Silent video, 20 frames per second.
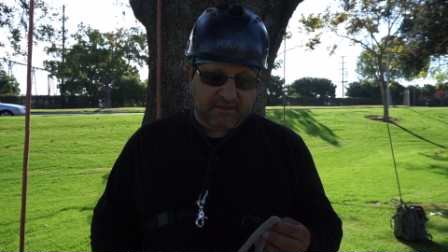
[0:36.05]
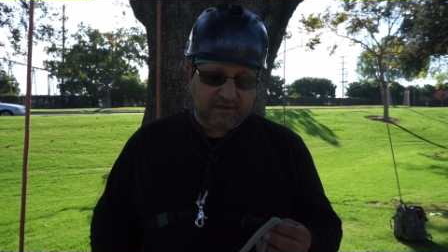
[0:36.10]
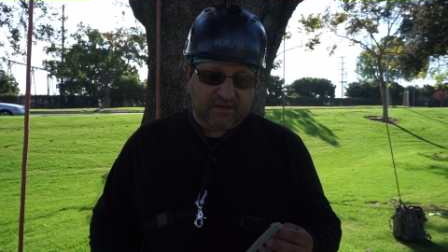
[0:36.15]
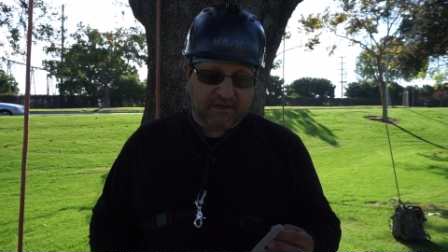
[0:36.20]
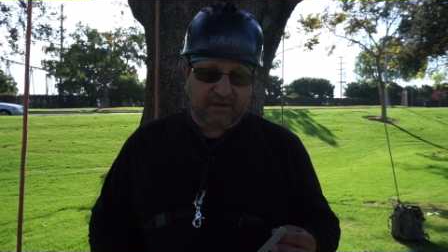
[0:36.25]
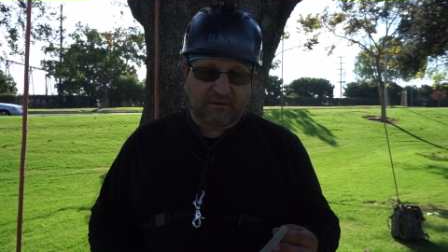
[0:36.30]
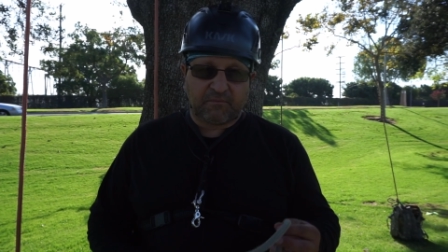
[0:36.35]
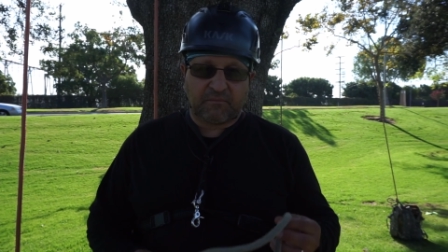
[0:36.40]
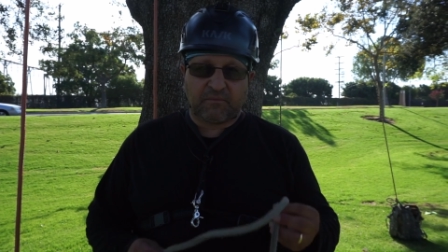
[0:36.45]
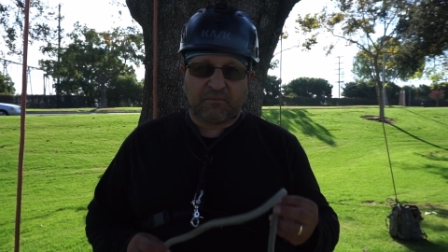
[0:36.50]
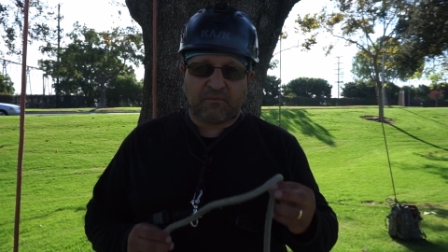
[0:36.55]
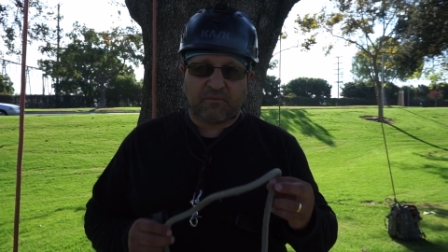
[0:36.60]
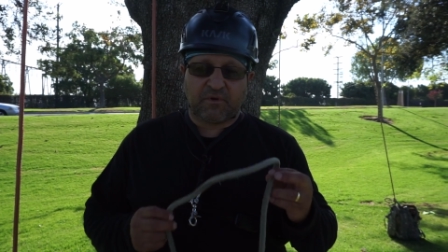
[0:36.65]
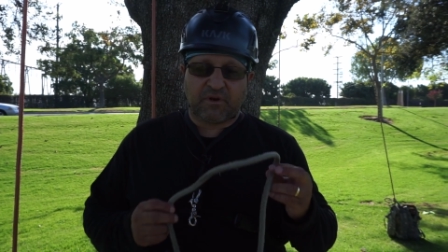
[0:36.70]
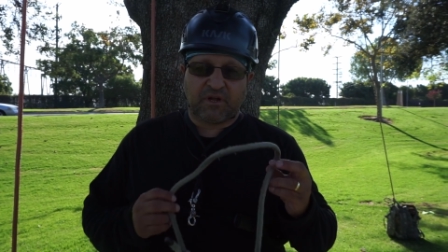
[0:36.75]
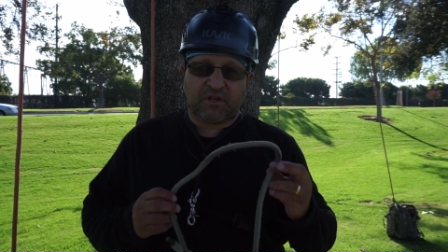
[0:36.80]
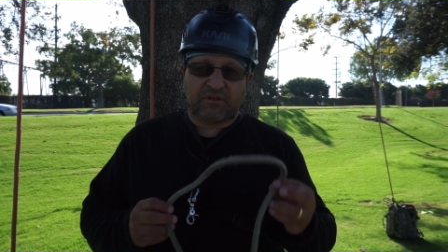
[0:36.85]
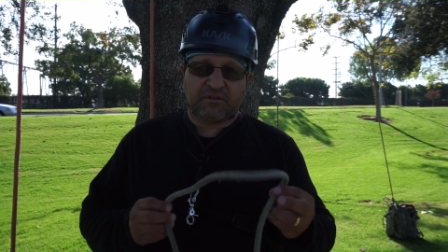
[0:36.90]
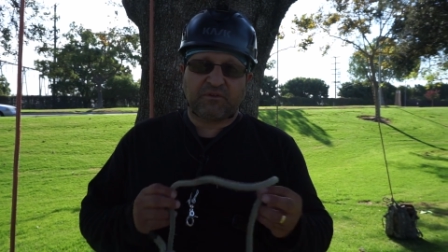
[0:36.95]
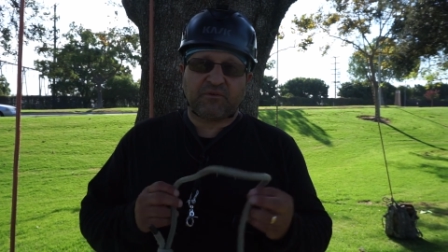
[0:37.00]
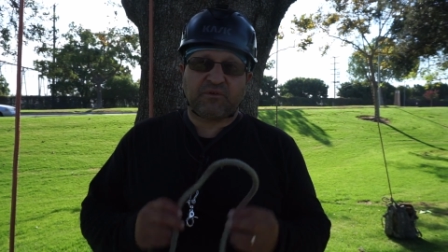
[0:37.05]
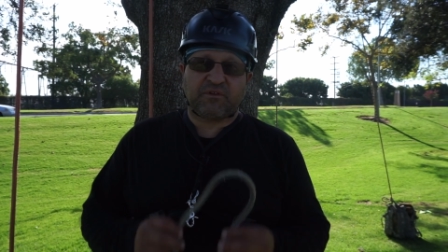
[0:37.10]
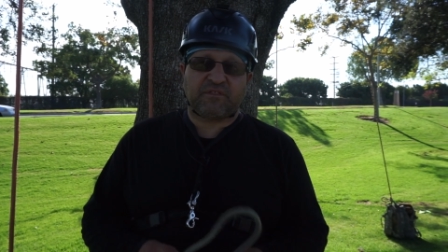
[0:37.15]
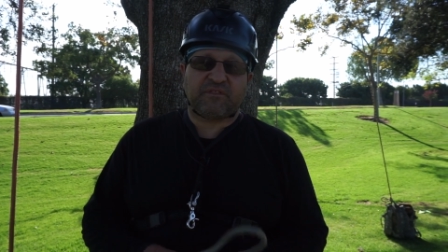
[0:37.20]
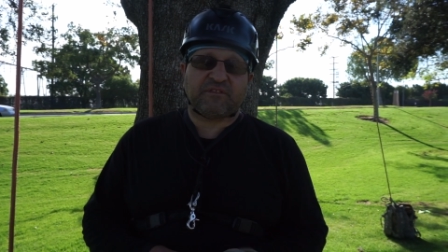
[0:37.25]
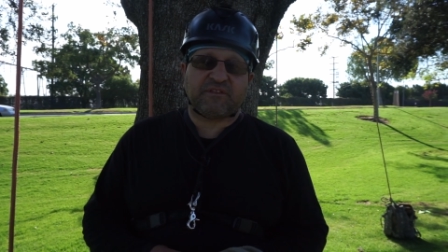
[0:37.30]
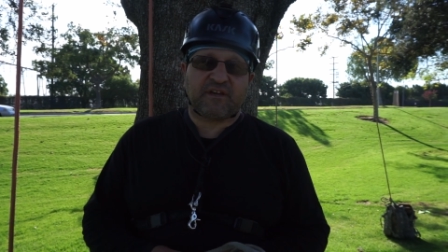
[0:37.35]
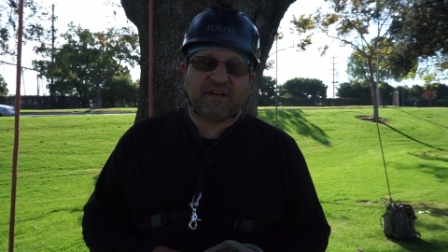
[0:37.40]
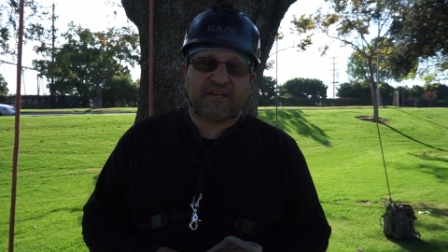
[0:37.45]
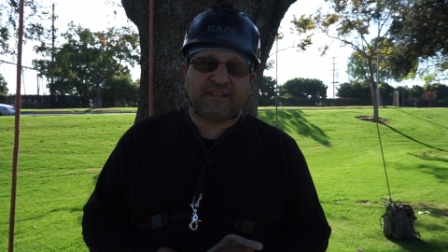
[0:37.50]
Um, what I'll do
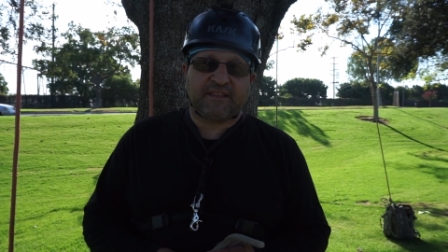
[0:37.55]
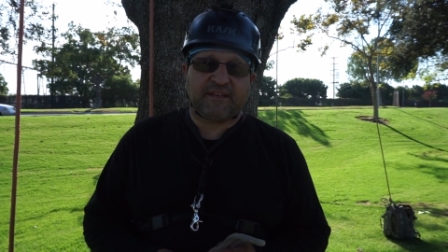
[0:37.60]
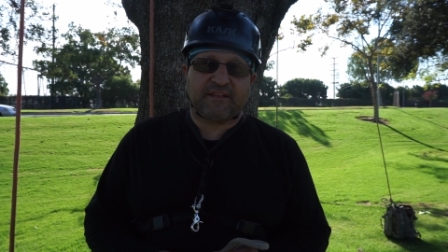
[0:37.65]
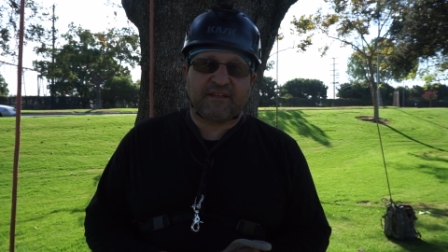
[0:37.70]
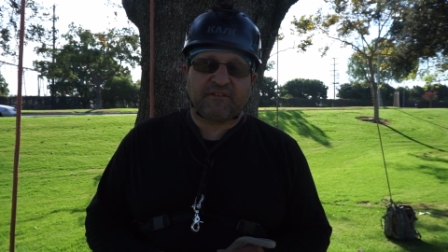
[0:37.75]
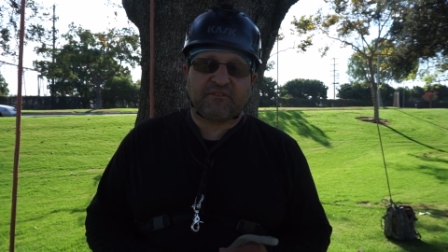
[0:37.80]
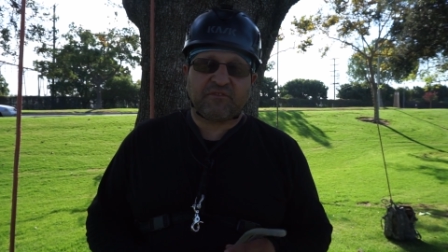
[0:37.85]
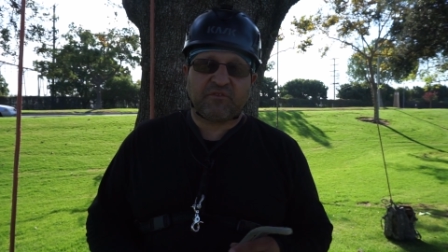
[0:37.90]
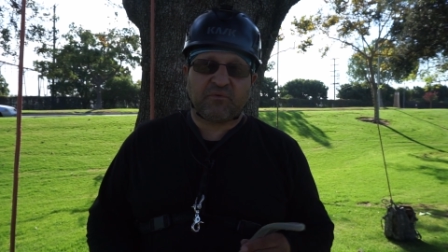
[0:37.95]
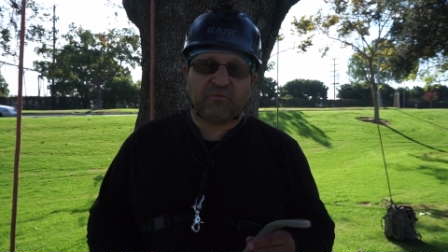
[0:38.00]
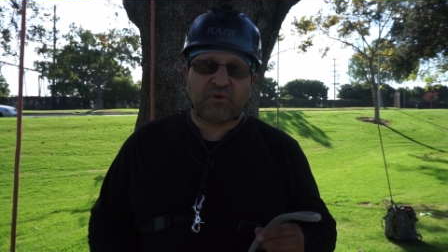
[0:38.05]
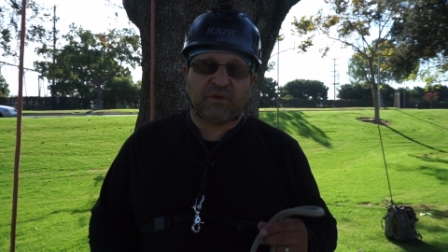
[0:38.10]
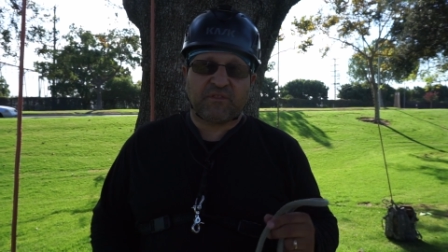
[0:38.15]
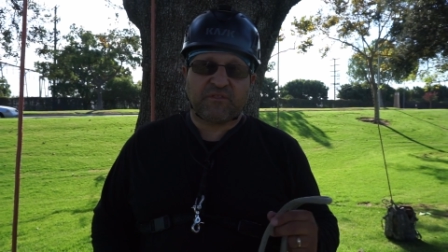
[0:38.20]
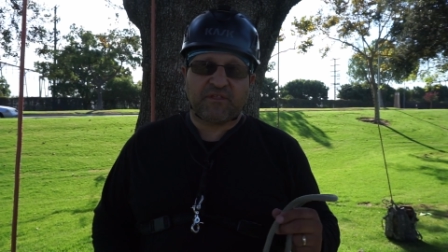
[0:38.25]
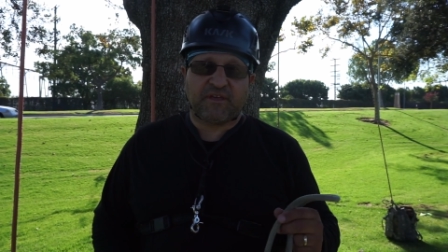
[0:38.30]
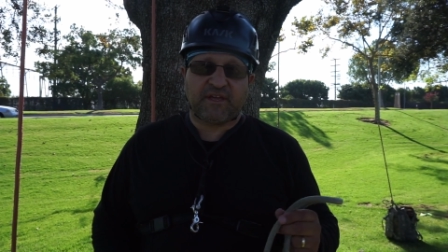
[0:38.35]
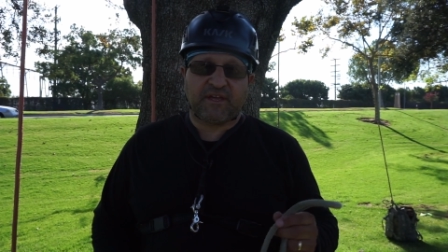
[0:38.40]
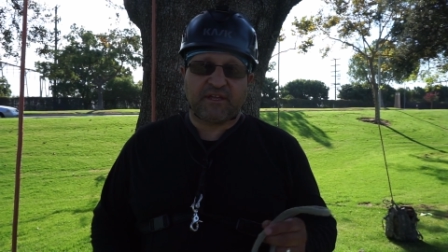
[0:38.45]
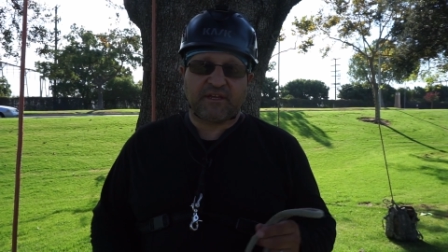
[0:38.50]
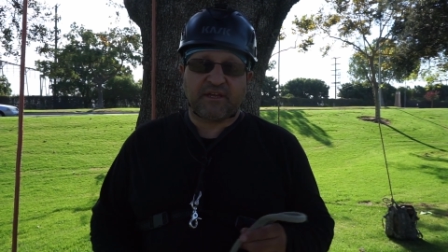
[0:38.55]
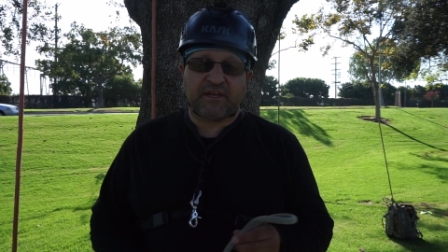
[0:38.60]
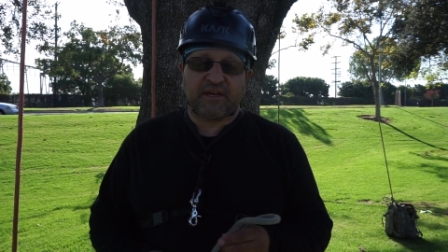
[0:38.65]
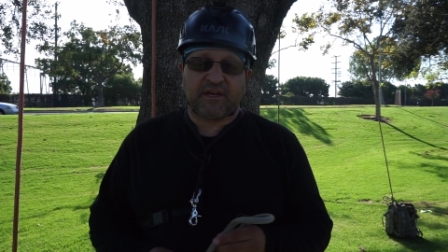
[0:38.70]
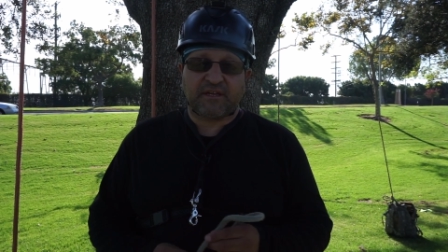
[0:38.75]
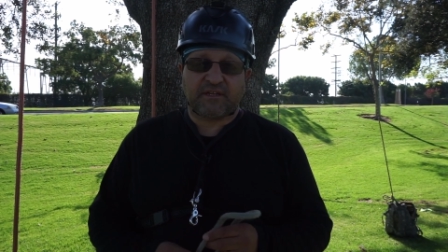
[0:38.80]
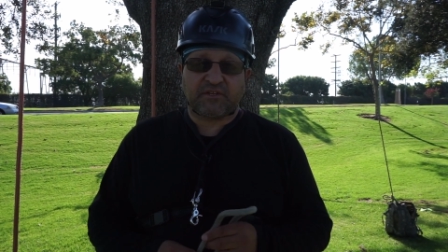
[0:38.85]
is tie the distal with a